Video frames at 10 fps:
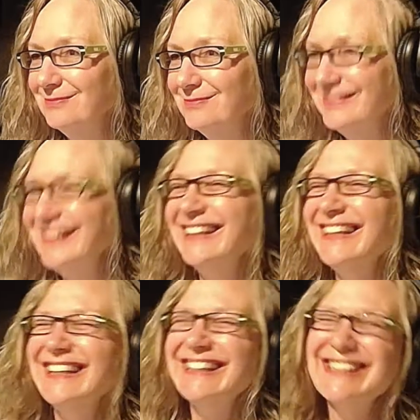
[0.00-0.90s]

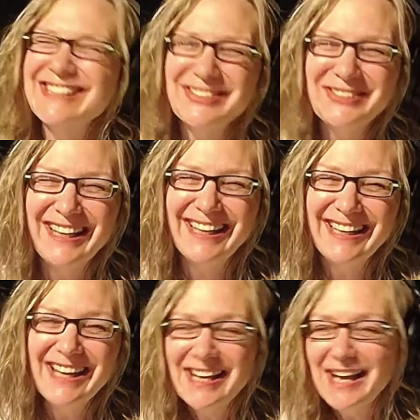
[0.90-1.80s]
That's okay.
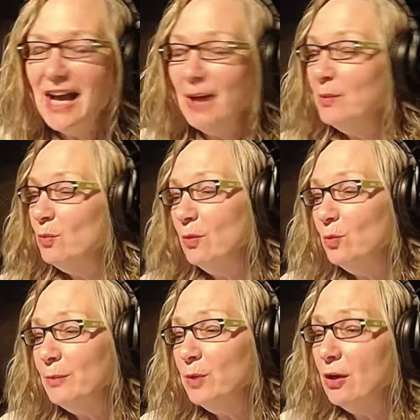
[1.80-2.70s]
I mean,
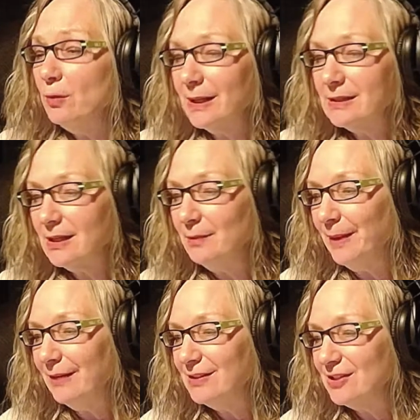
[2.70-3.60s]
when we go back to
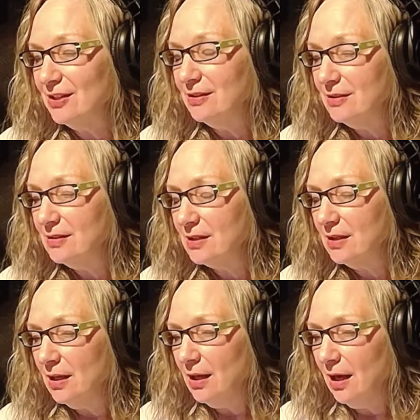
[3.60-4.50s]
comparisons,
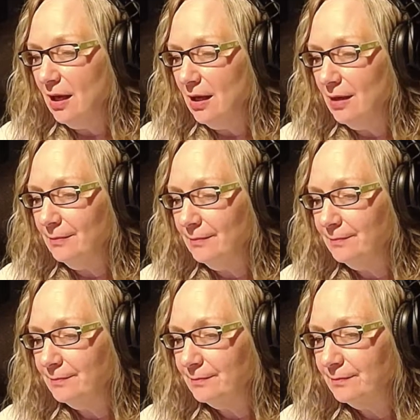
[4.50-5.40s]

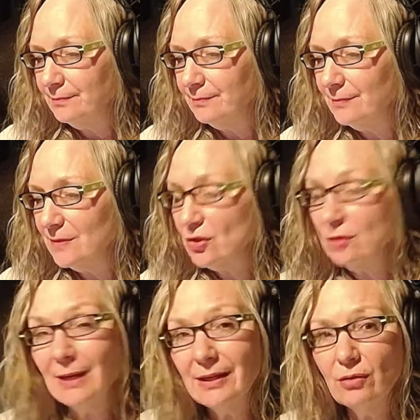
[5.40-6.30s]
so
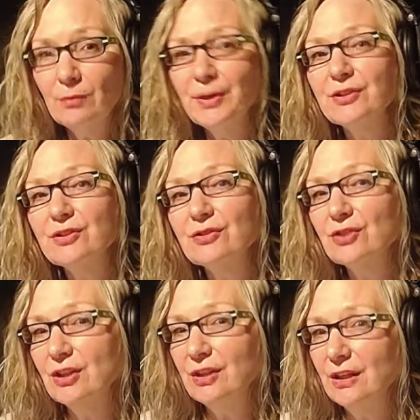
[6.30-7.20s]
my own personal
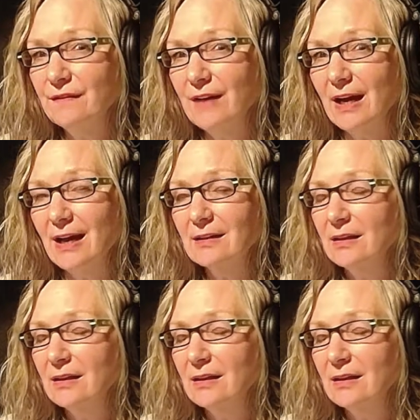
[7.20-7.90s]
journey of that,